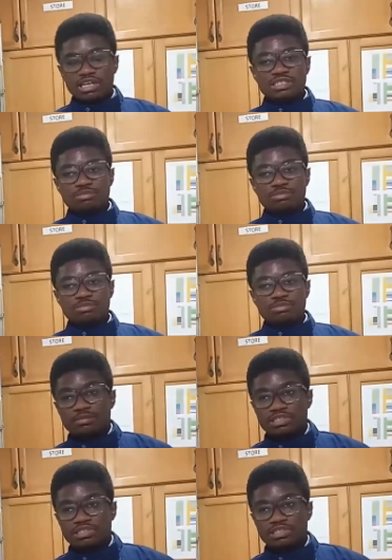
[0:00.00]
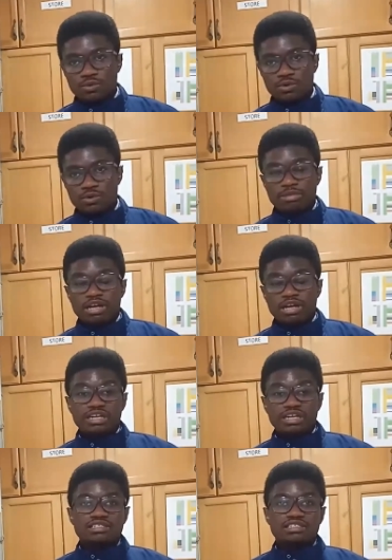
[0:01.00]
ours. Hi. So my
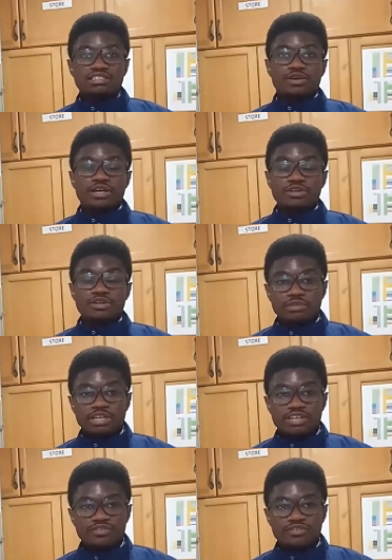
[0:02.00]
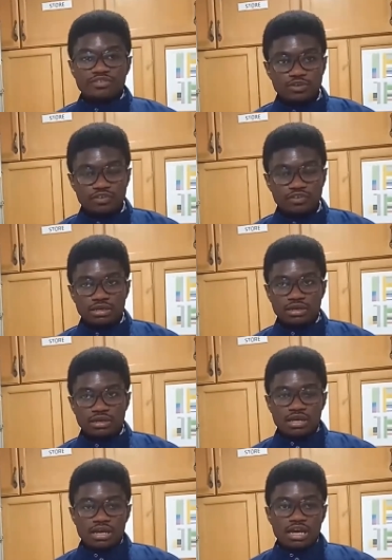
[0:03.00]
name is Prince Adam Samu, uh, biomedical
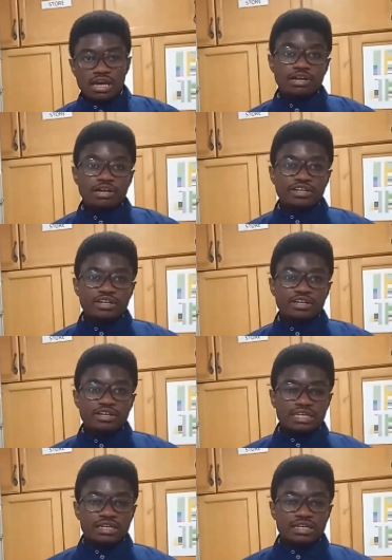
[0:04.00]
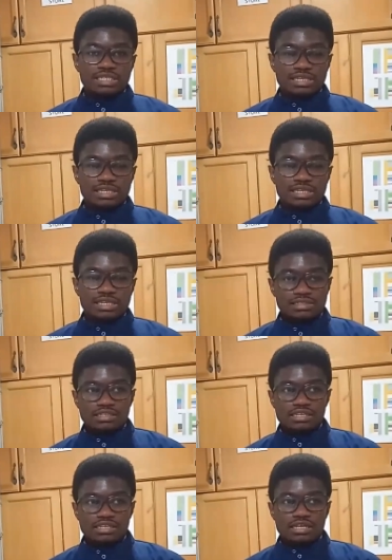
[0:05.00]
engineering graduate from the University of Ghana.
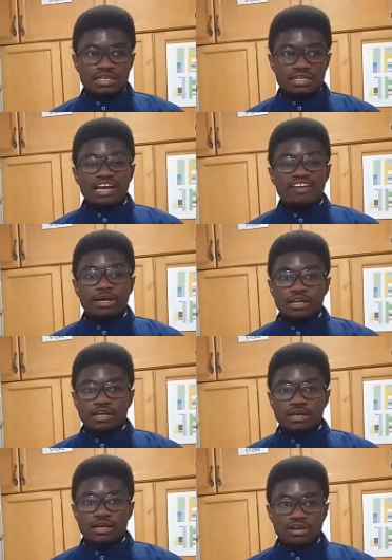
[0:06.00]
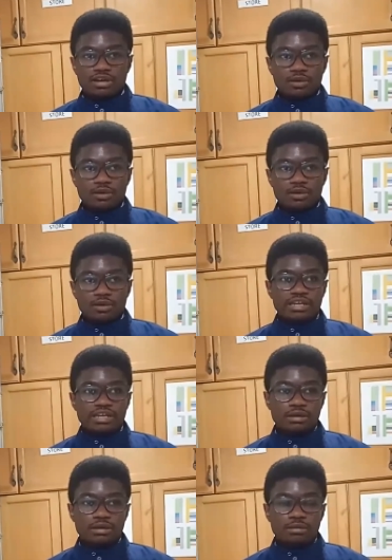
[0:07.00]
I'm currently working as a research assistant
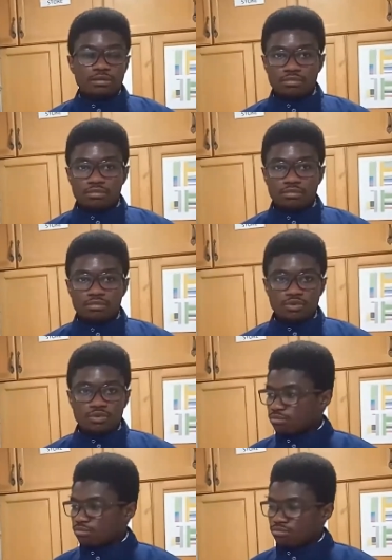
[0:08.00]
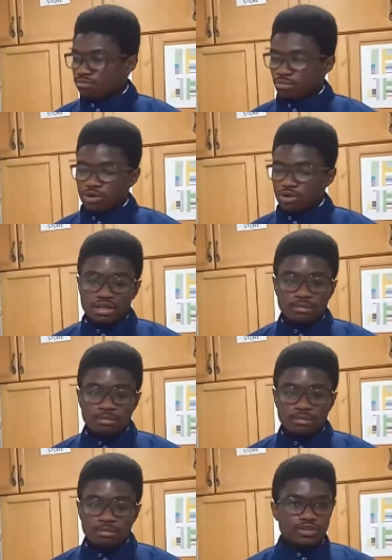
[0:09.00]
in the Hive Bio Lab, uh, working on
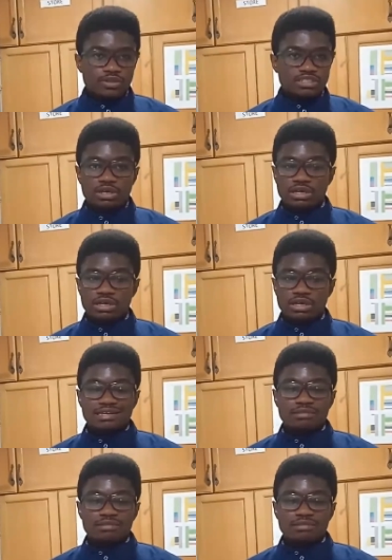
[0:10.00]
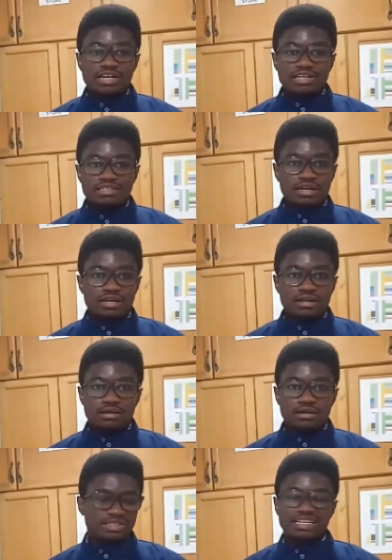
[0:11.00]
the molecular
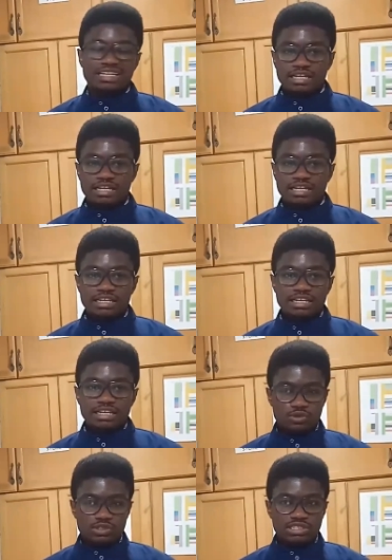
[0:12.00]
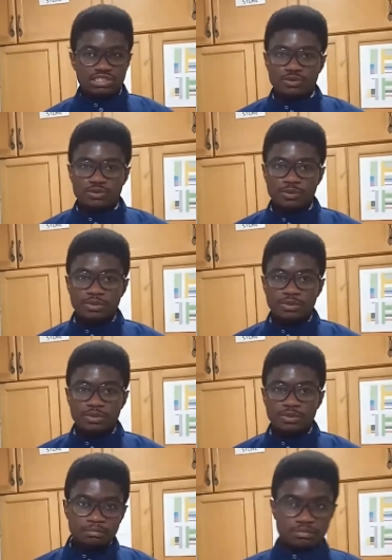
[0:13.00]
biology to uh, enzyme production, uh,
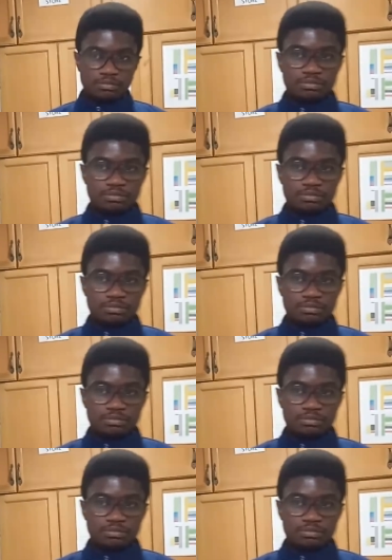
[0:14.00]
technically